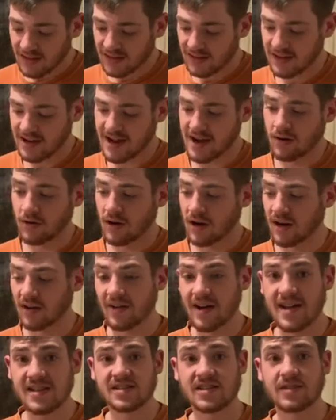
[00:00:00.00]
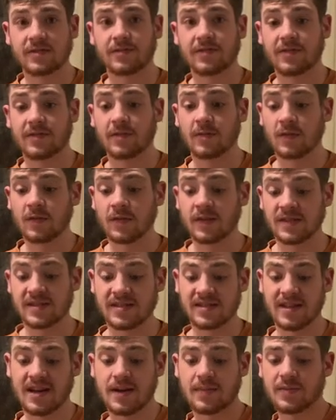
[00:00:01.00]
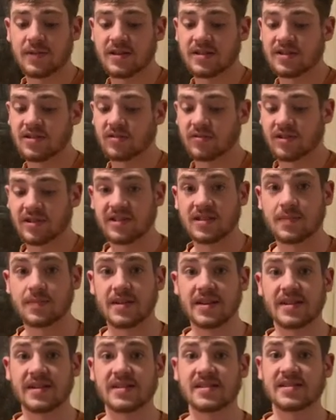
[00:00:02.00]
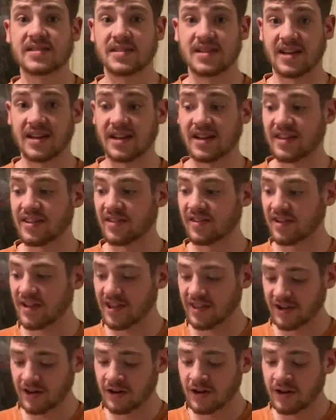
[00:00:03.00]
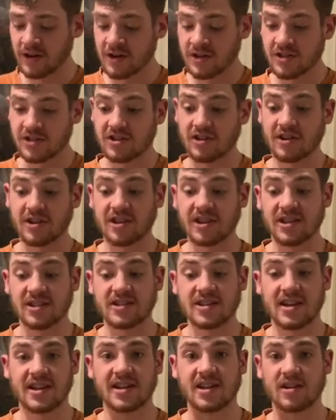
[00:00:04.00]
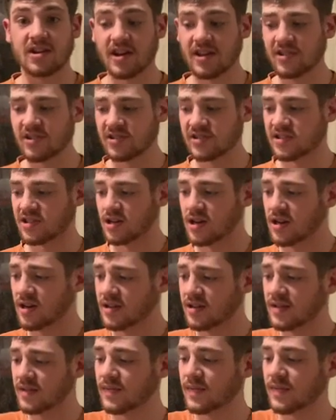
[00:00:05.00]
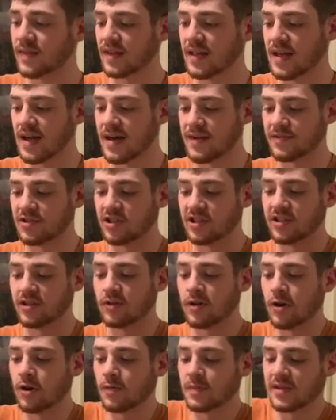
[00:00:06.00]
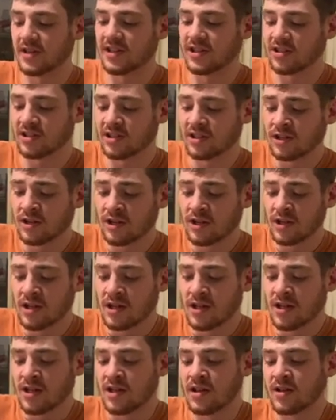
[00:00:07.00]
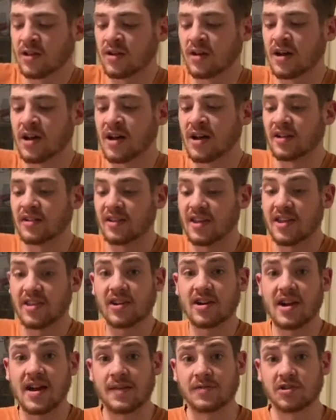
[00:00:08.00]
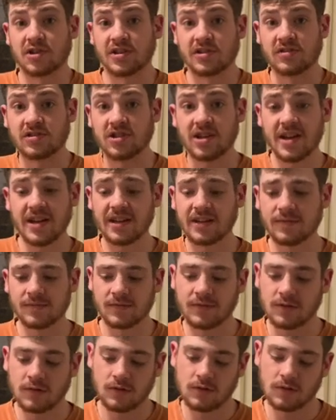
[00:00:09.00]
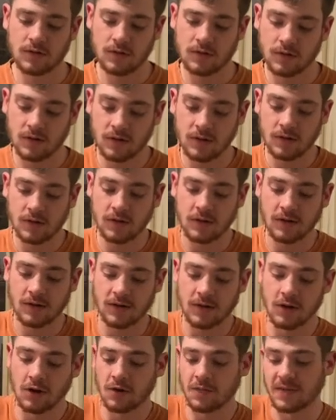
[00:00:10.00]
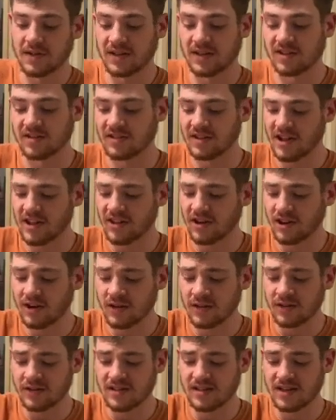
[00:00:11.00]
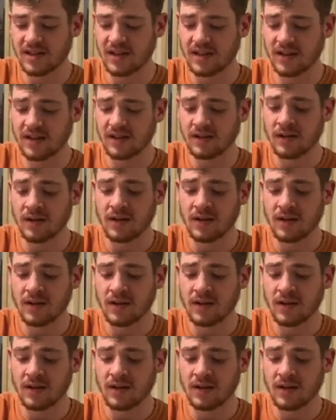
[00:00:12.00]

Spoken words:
Now, our last step is going to be staining the leather. So you're going to take your other sock after you open your leather, after you shake it, open your leather stain,